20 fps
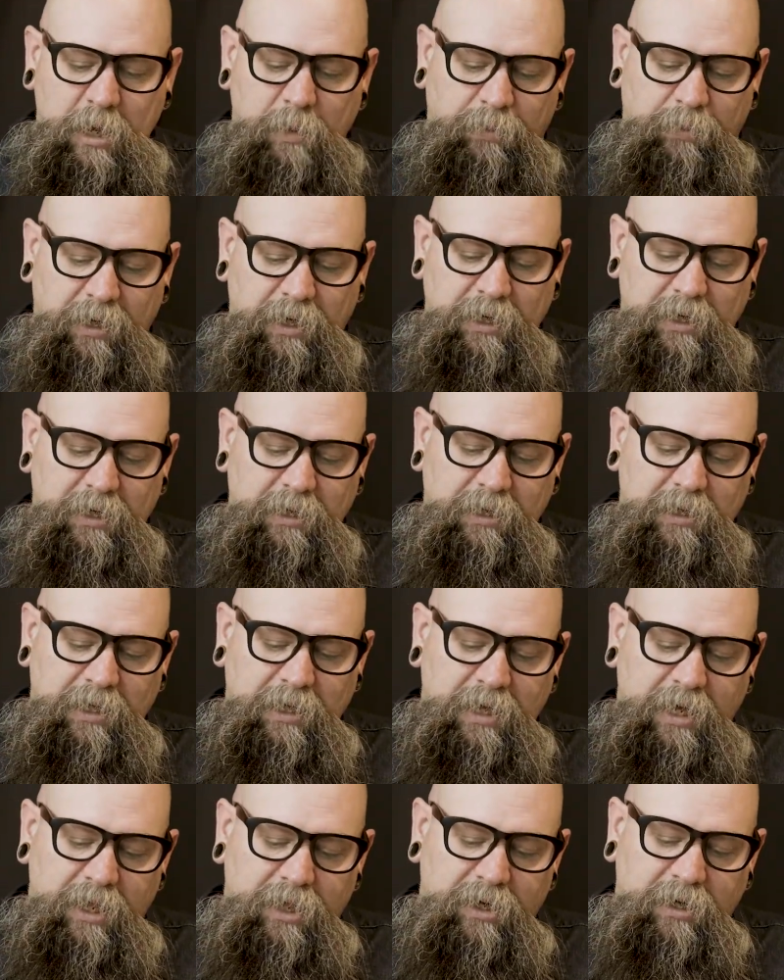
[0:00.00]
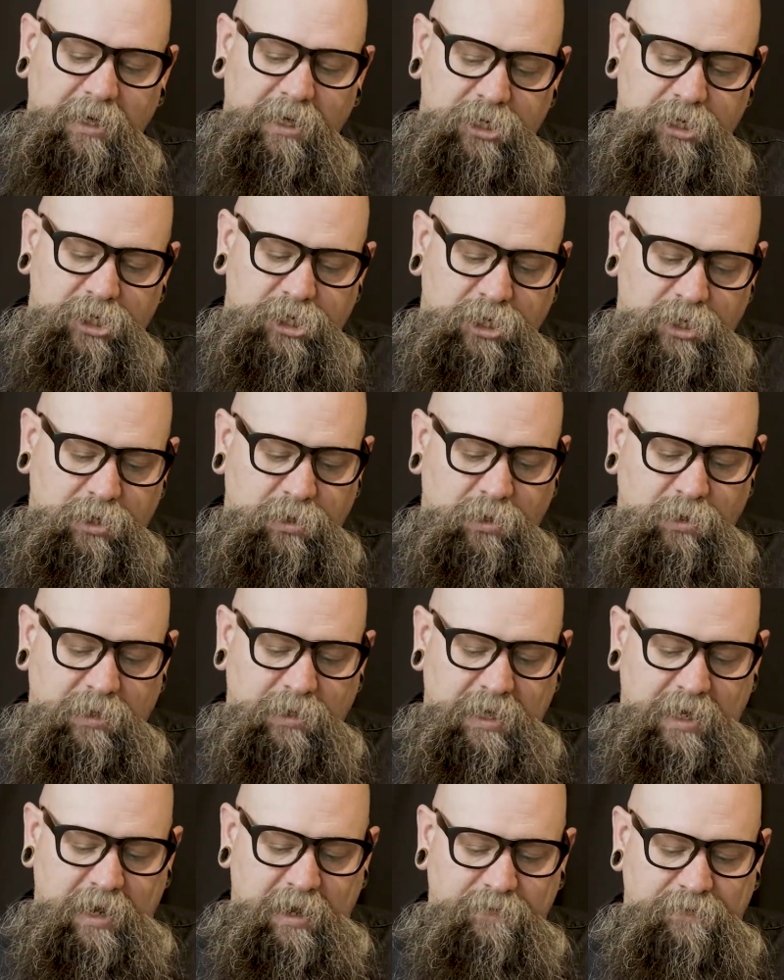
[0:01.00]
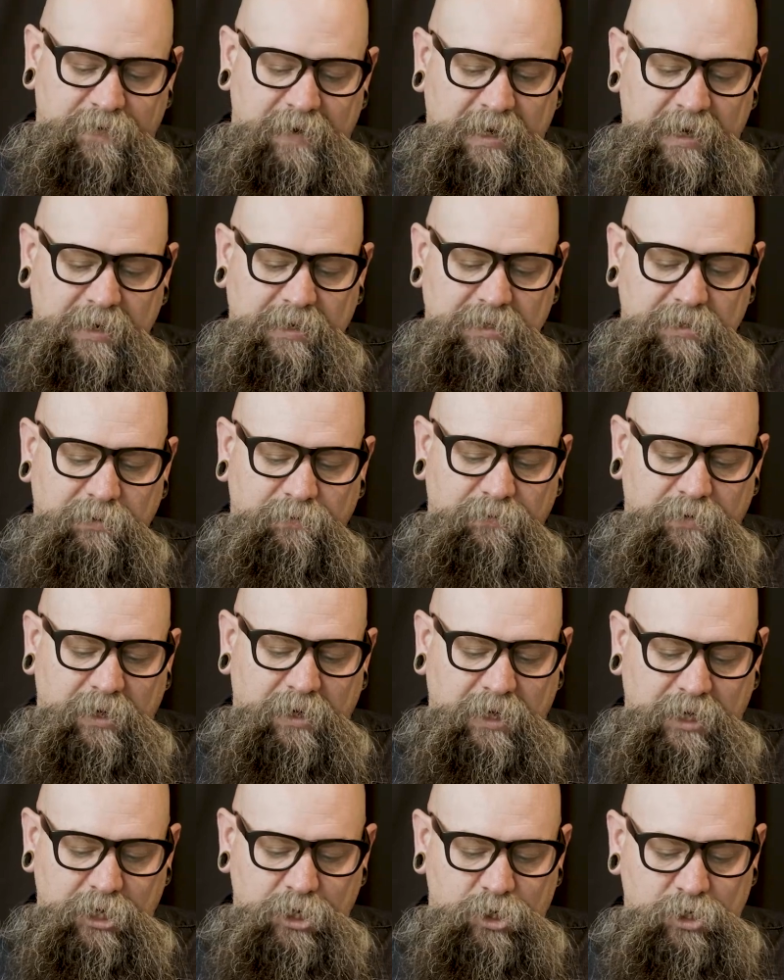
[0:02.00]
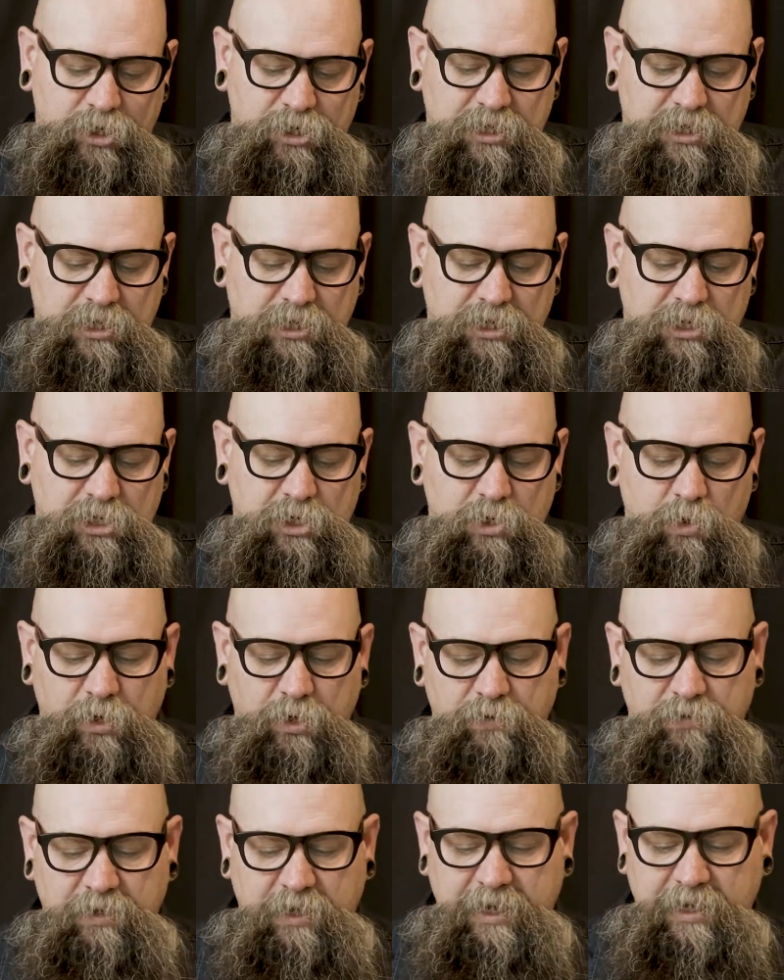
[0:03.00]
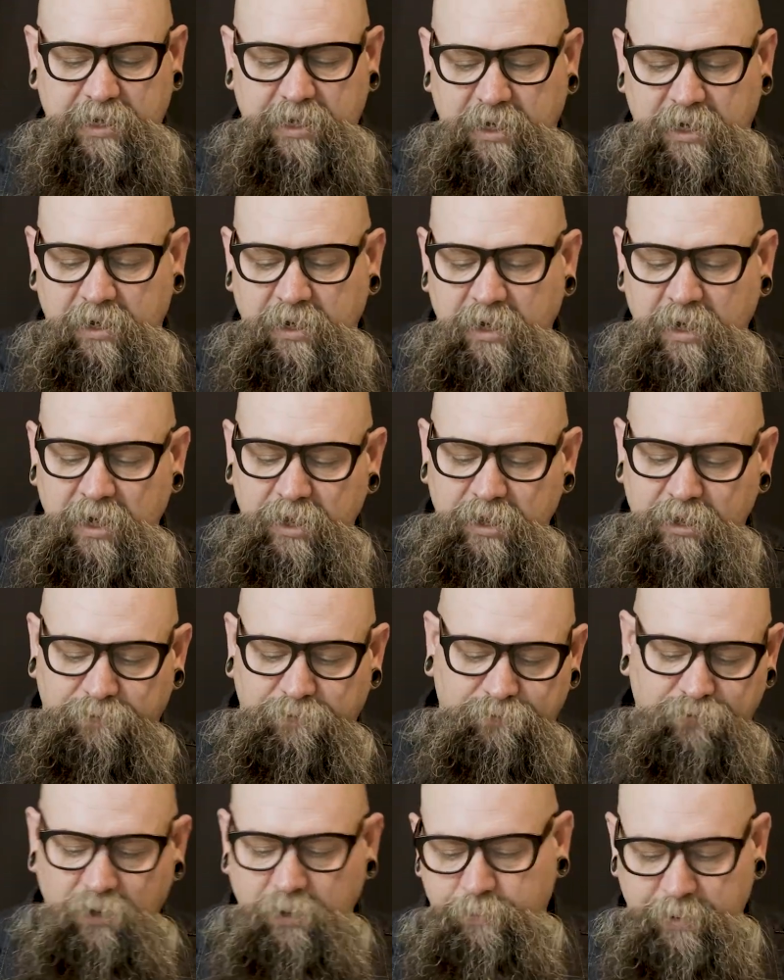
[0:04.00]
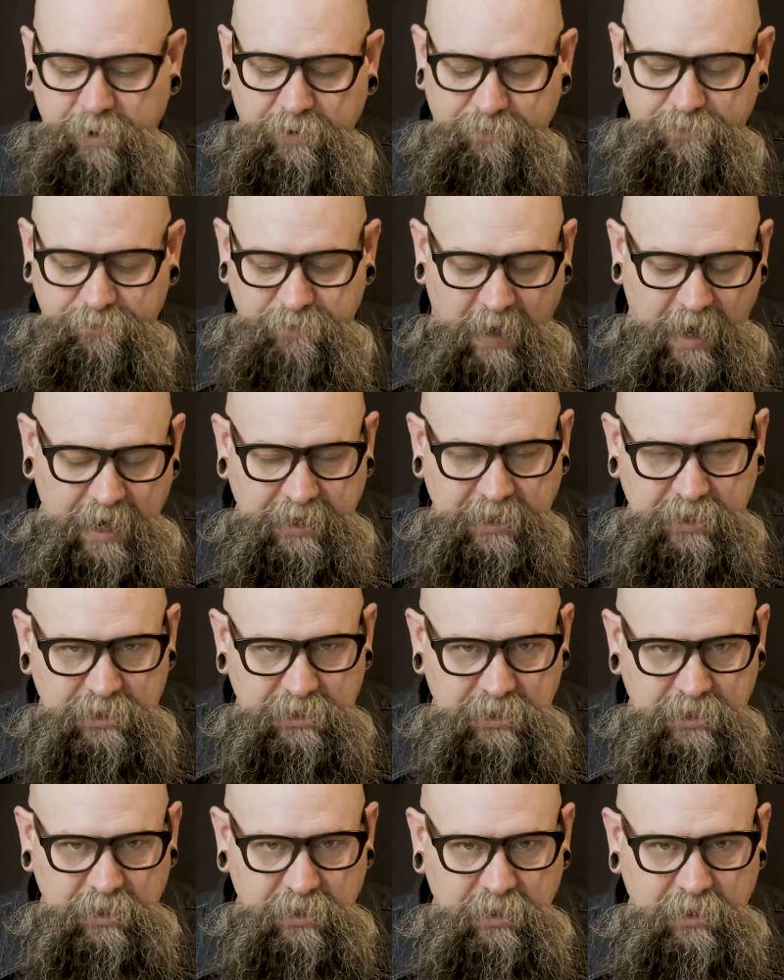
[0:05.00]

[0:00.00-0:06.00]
But the other issue that I find very interesting is sort of like the flip and find,